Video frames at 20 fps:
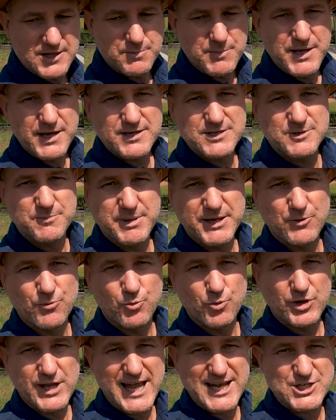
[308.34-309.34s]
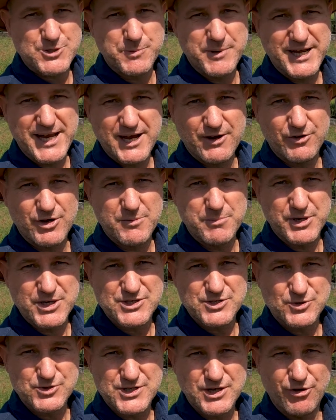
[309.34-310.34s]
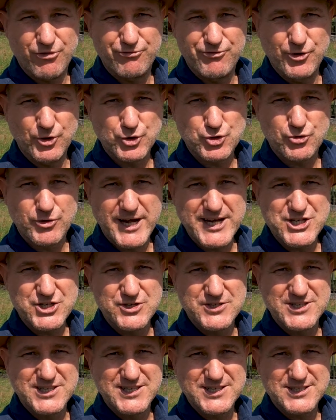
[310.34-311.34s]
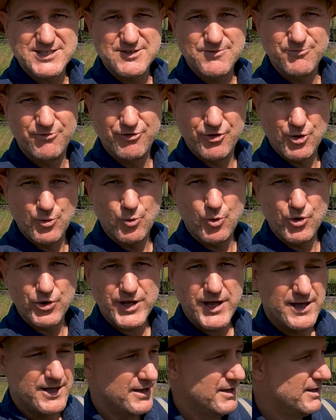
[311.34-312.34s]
me is a big catchment area, but it's also a filtration system for the water